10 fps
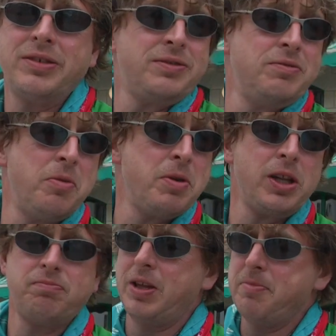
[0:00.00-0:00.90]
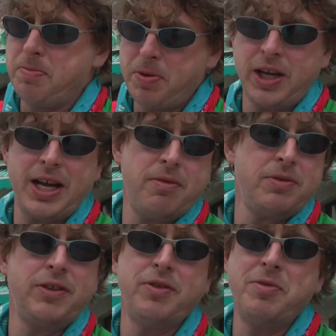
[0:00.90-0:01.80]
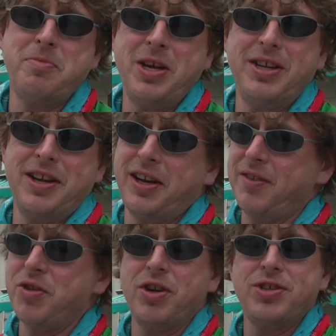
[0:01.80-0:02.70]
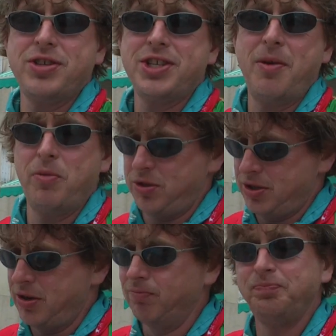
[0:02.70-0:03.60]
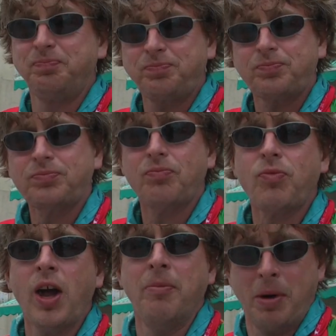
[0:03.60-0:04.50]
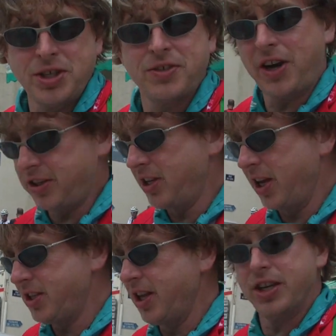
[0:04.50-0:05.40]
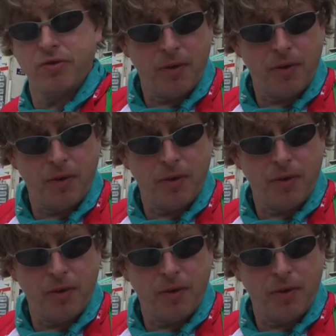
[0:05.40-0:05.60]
And nobody will let me pick it out and give them the meat, and I can have the rest of the sandwich. So I managed to find a nice lady